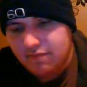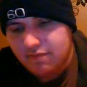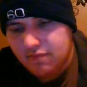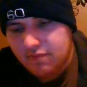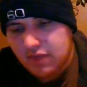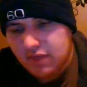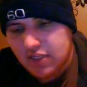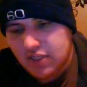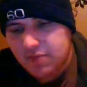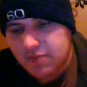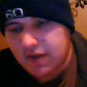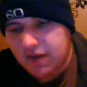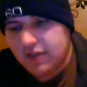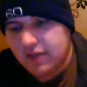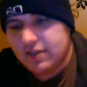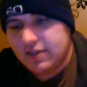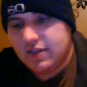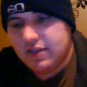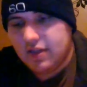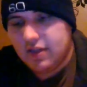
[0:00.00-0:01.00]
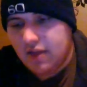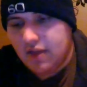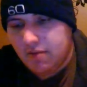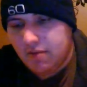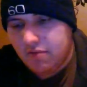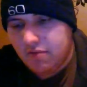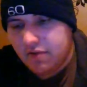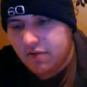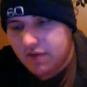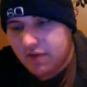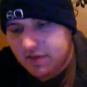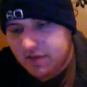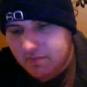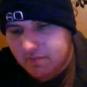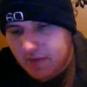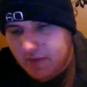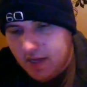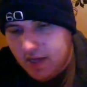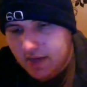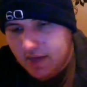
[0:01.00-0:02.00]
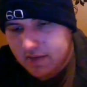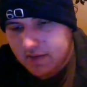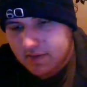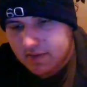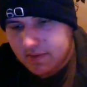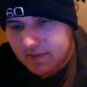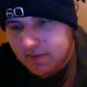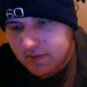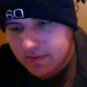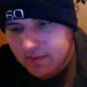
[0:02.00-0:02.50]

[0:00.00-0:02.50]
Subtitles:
Expect to see a lot more of these in packs.